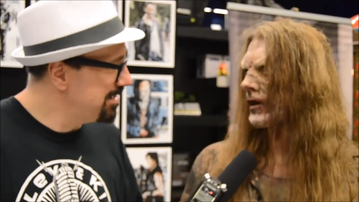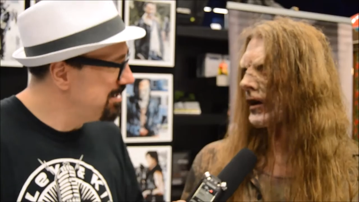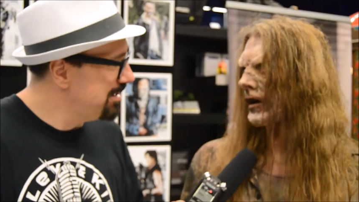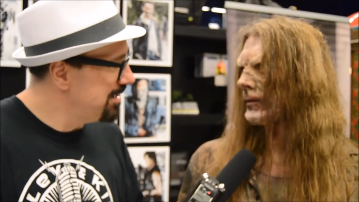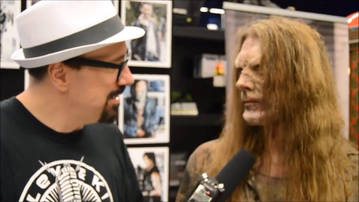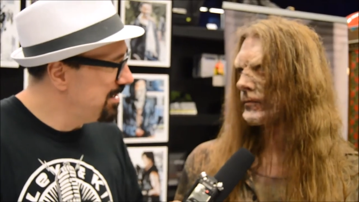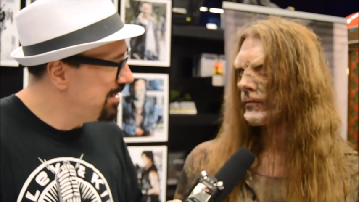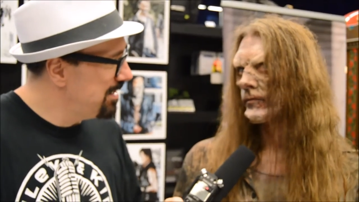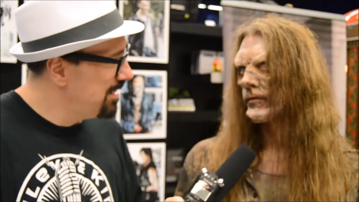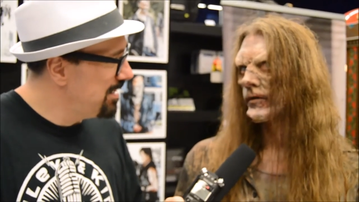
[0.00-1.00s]
Speaker 1: Um,
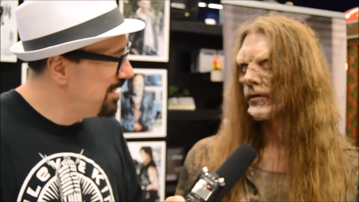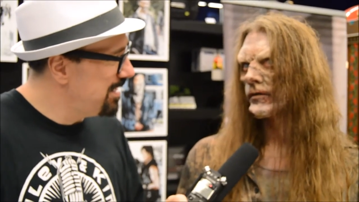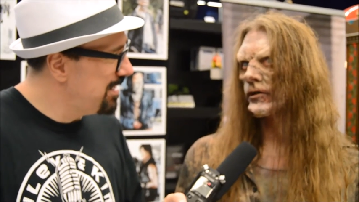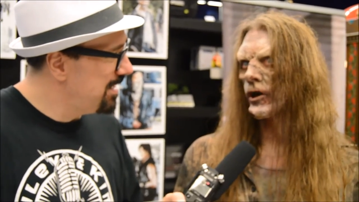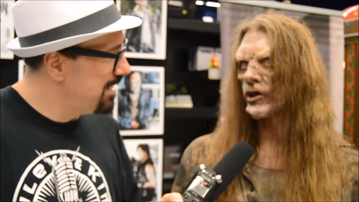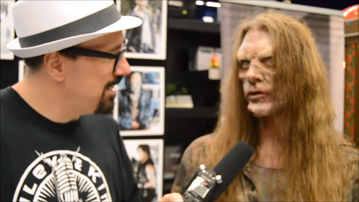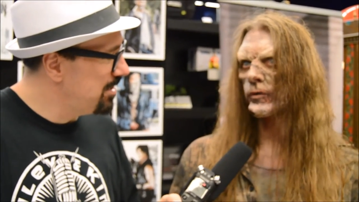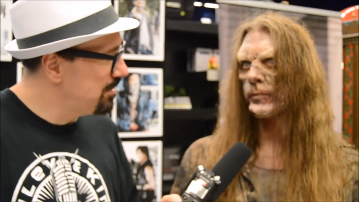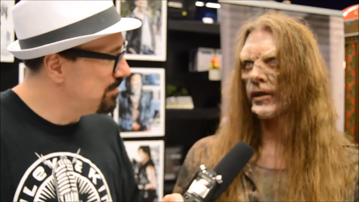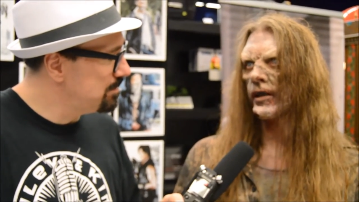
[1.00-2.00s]
largest
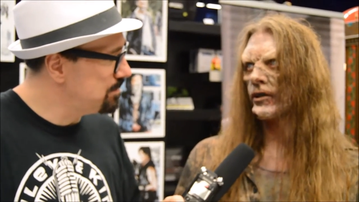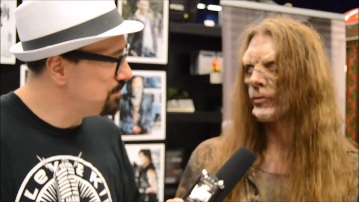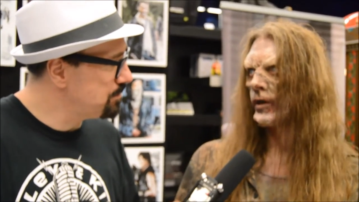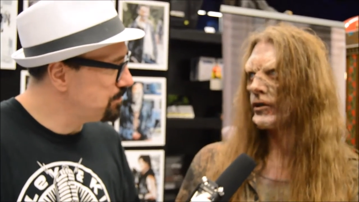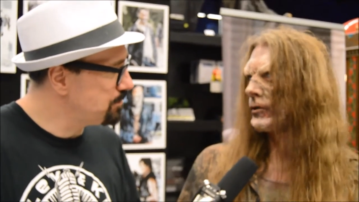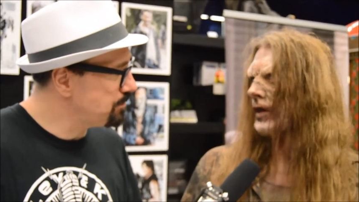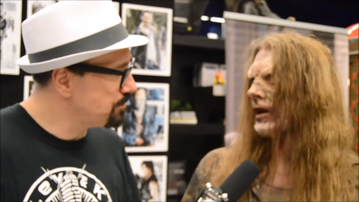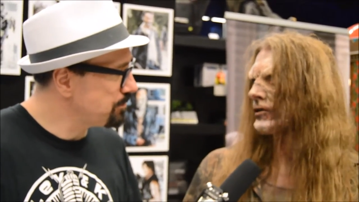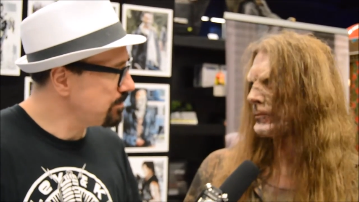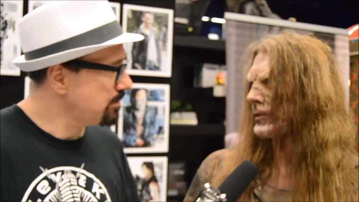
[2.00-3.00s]
one being like 22,000